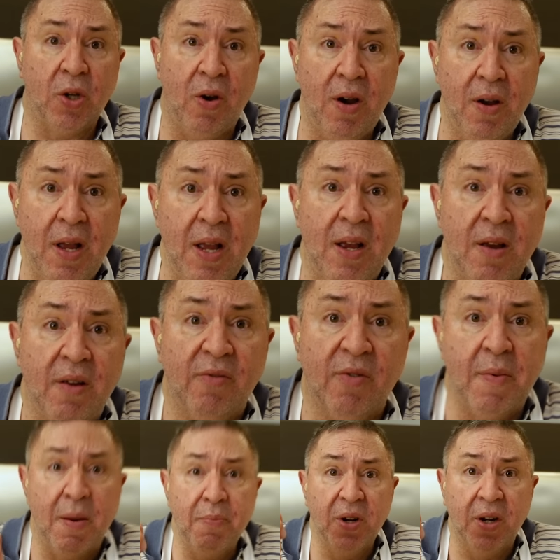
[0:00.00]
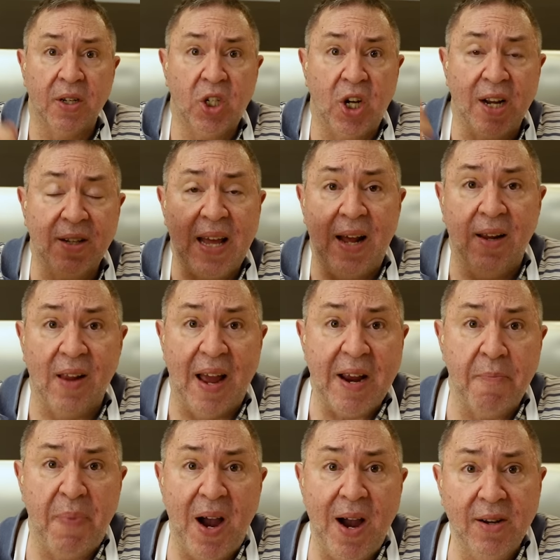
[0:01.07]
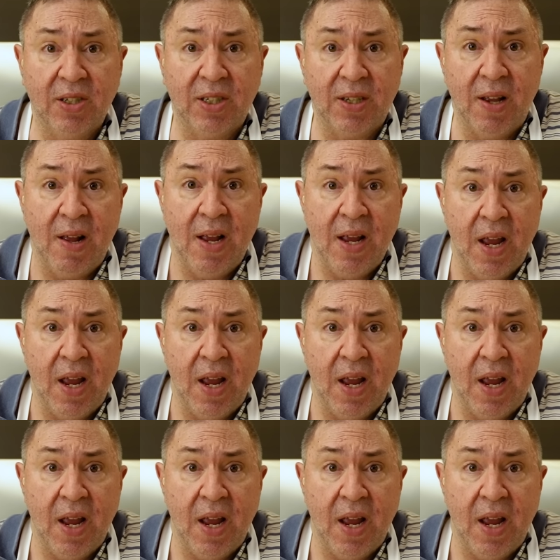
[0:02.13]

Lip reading: saw, remember to check that like box.